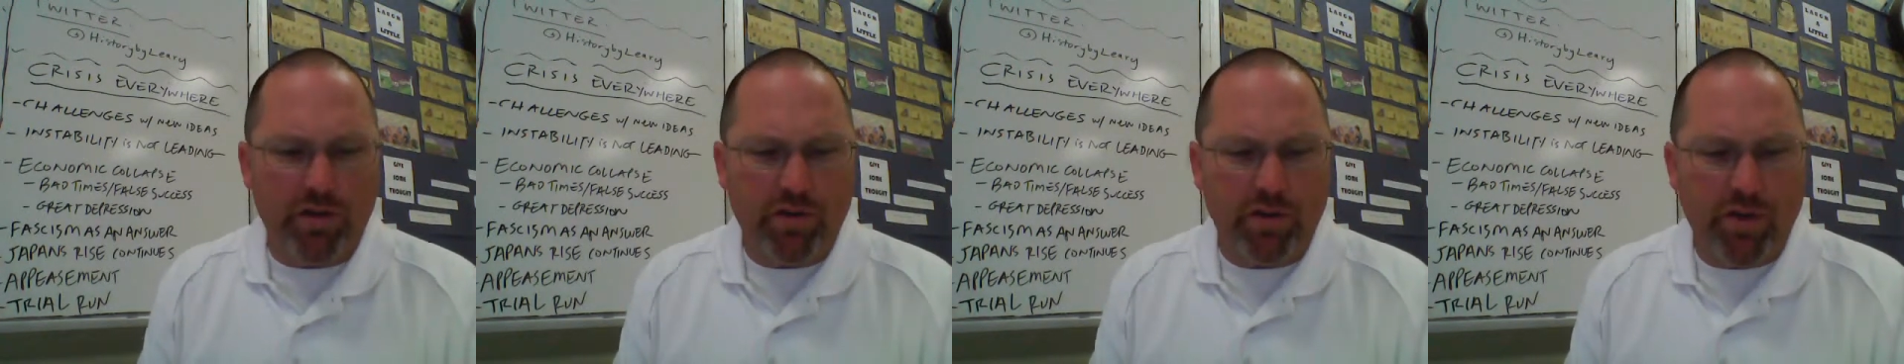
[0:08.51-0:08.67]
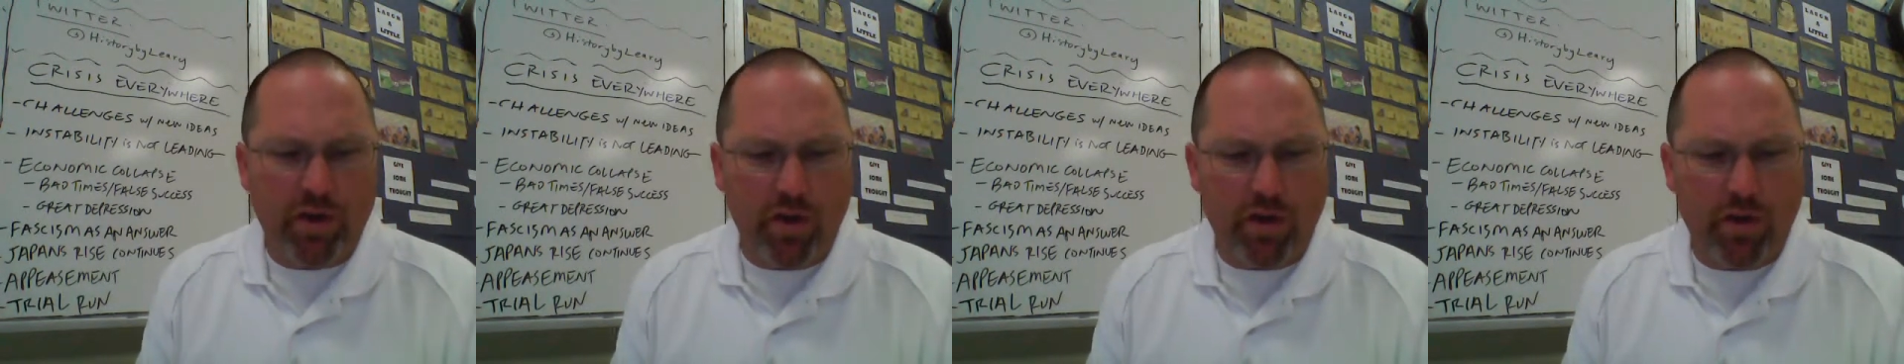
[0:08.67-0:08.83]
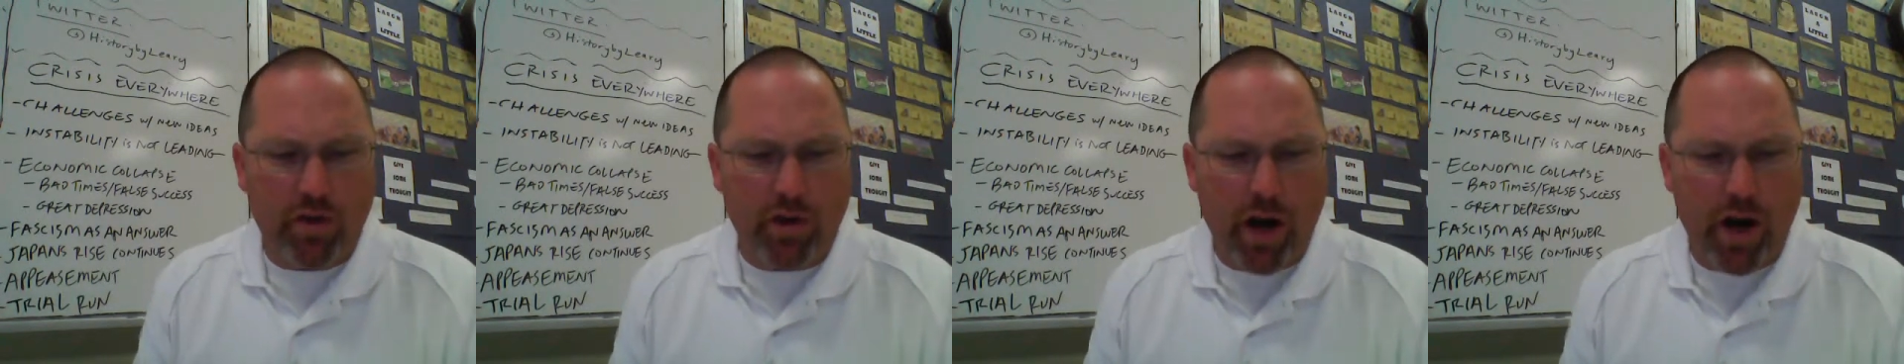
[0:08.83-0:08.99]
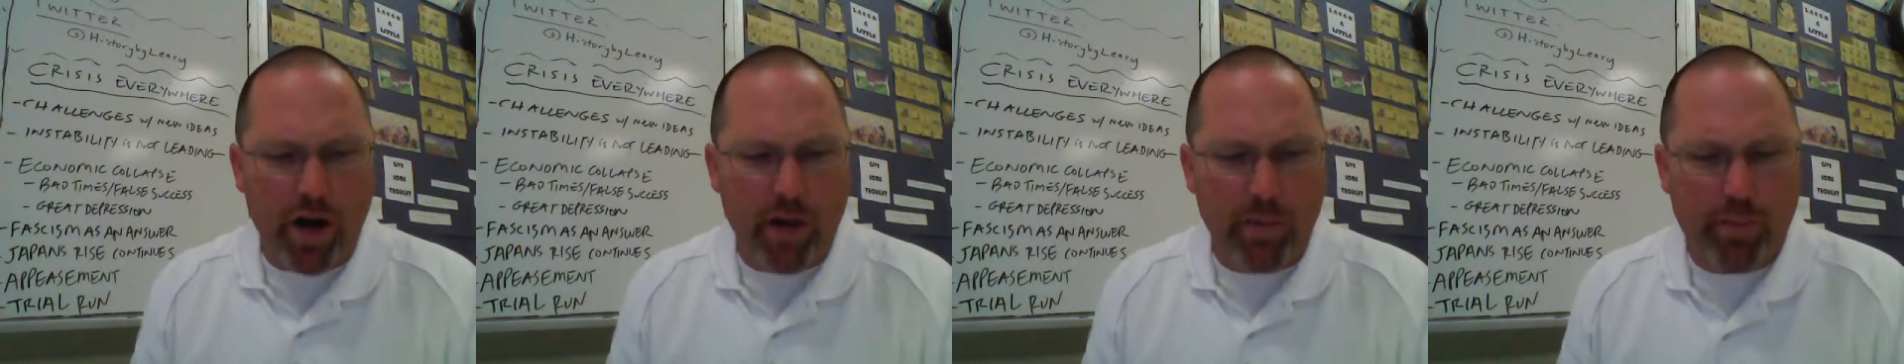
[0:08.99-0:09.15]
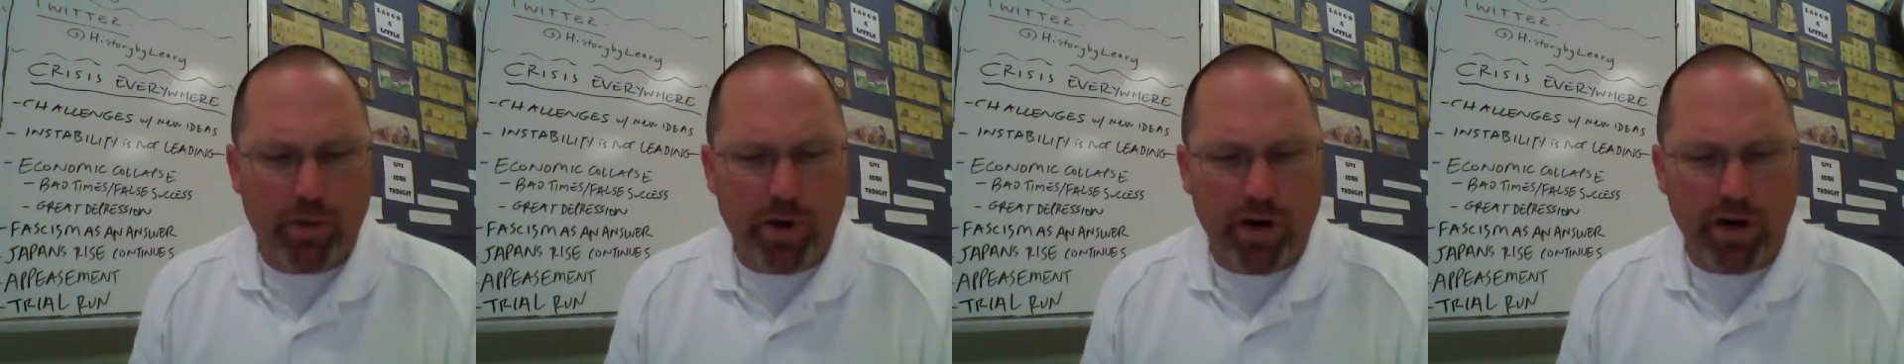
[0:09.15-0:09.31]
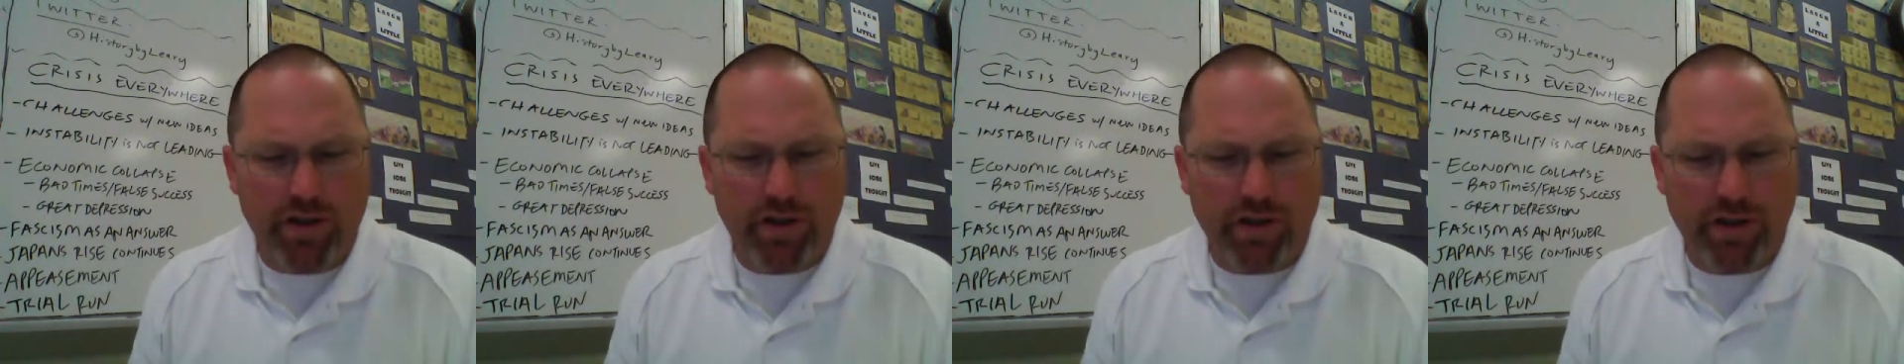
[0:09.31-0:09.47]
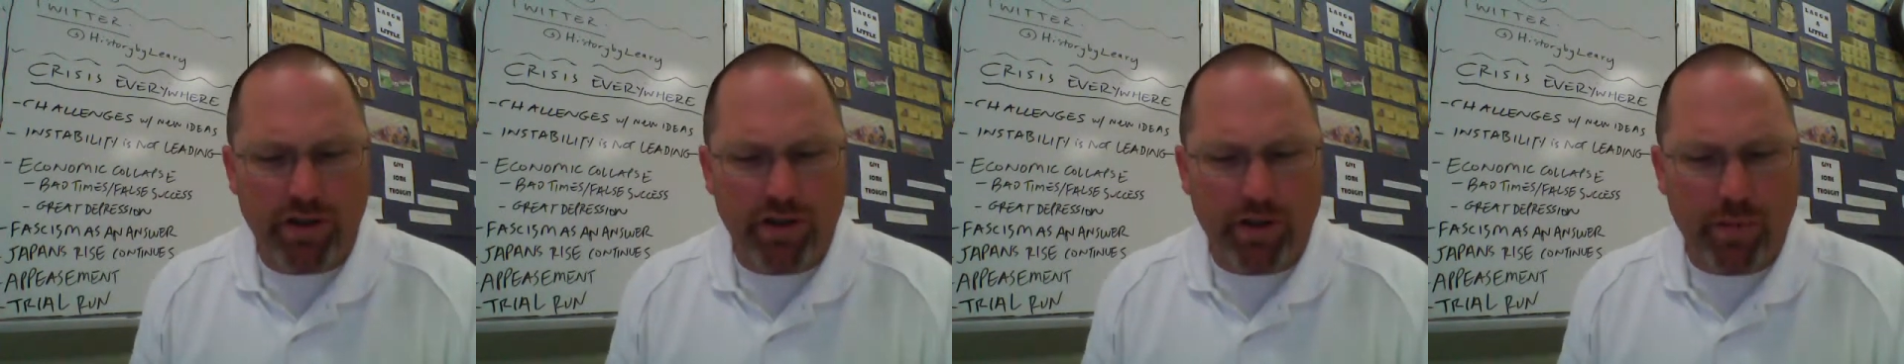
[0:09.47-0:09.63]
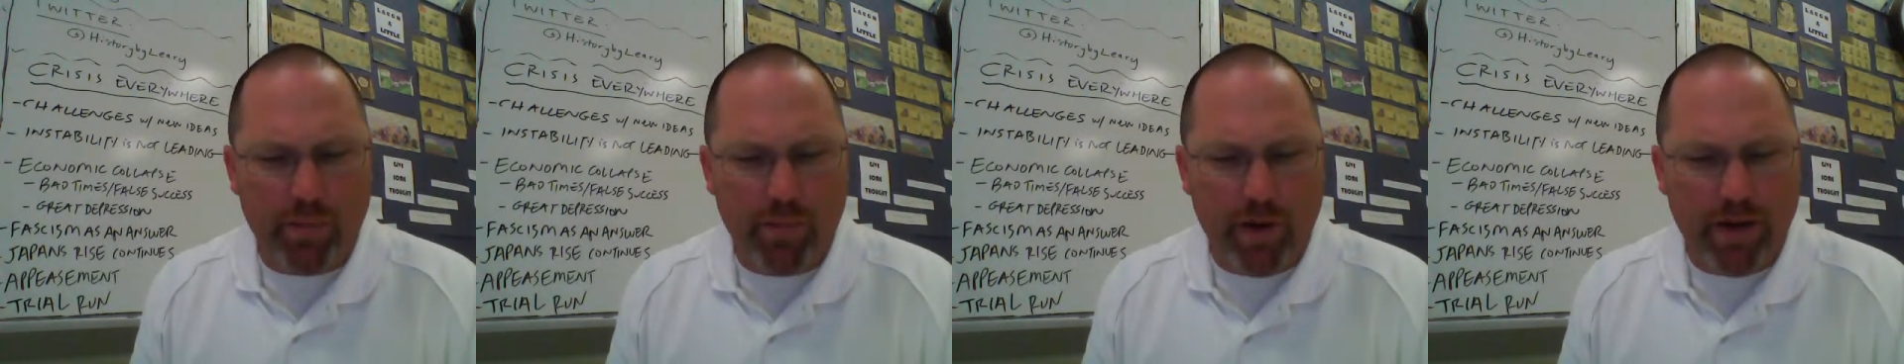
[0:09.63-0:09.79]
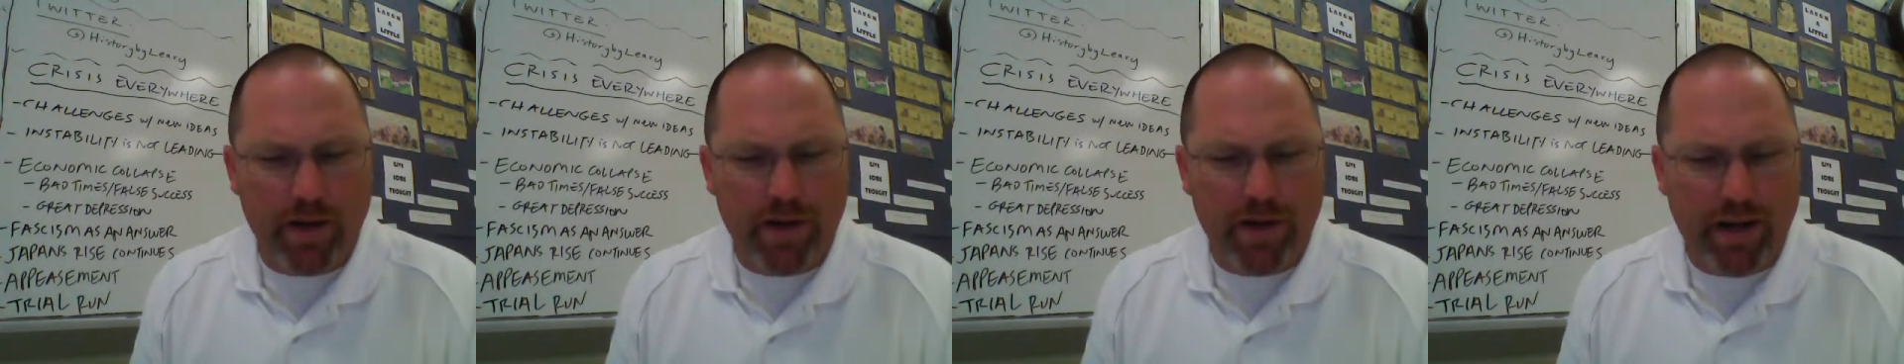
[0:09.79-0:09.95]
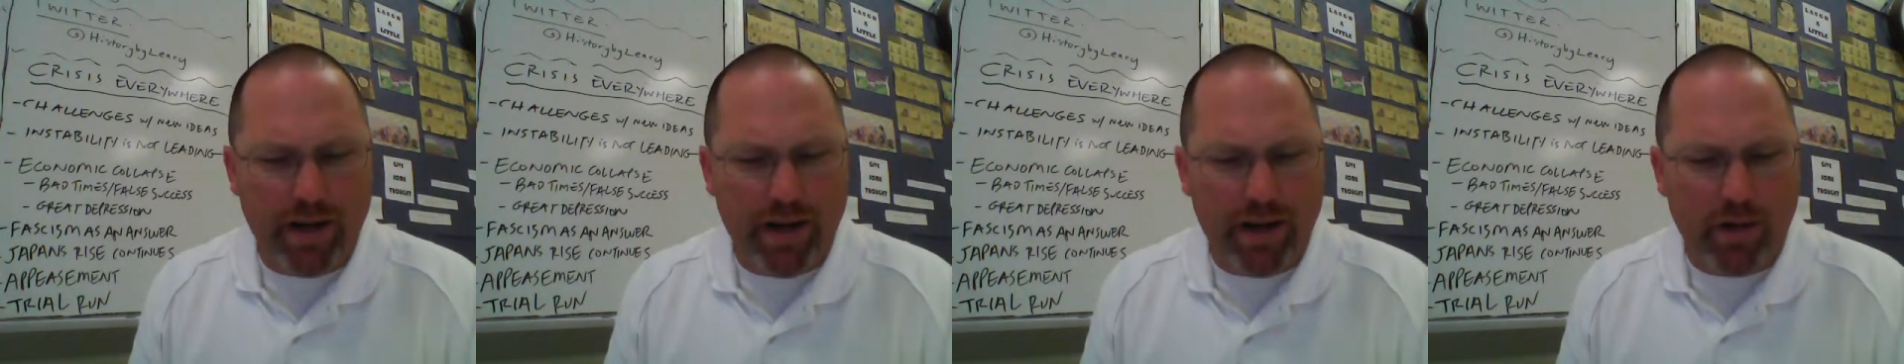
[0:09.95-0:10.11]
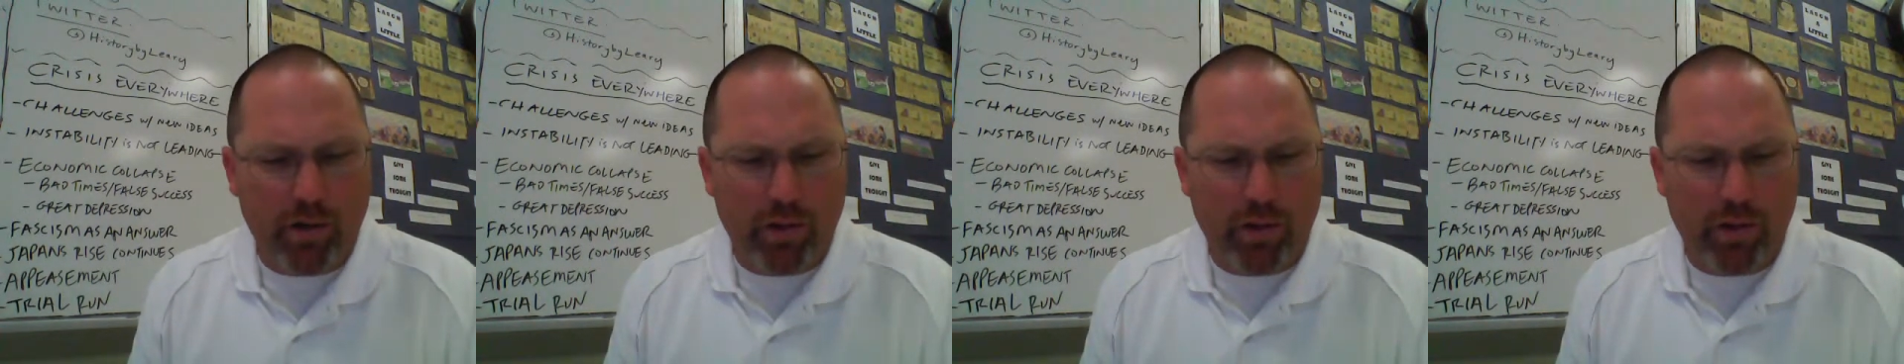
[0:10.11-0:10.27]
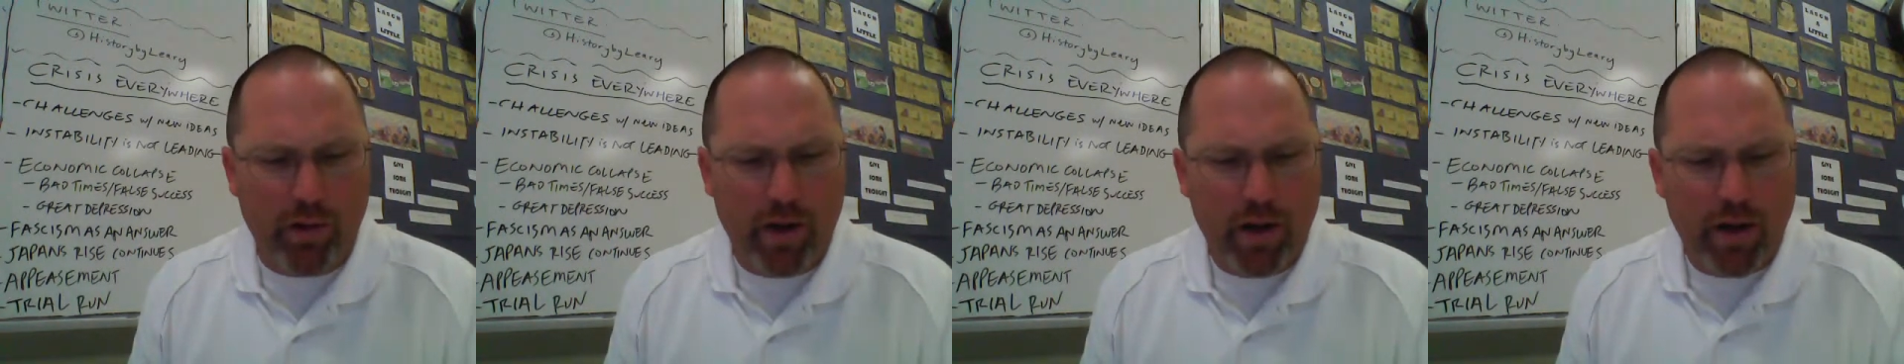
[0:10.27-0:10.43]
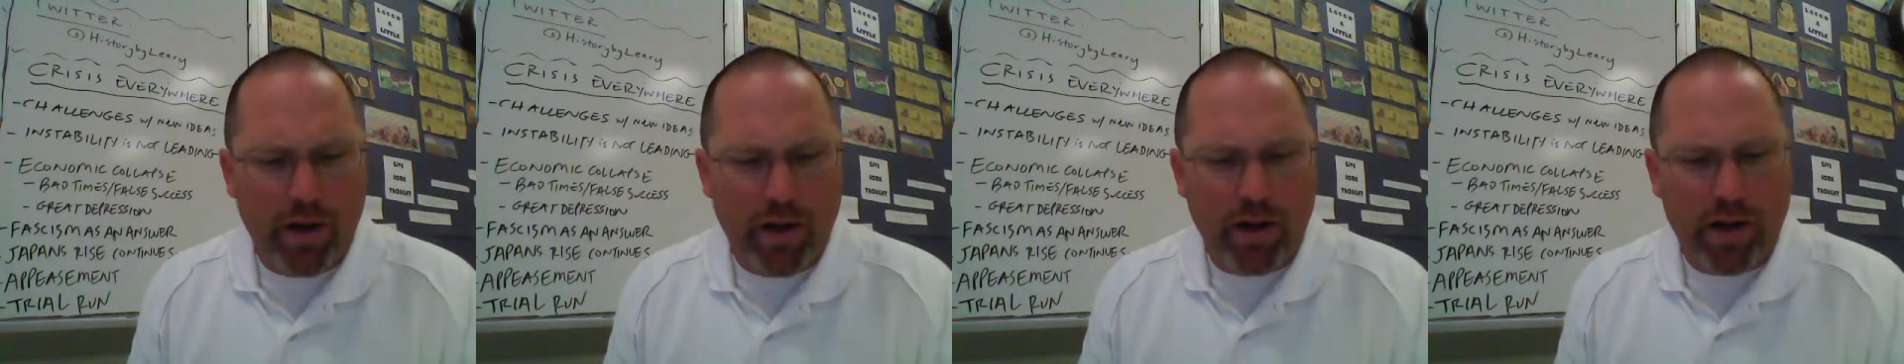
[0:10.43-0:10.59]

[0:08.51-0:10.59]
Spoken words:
So the Great Depression is a big deal,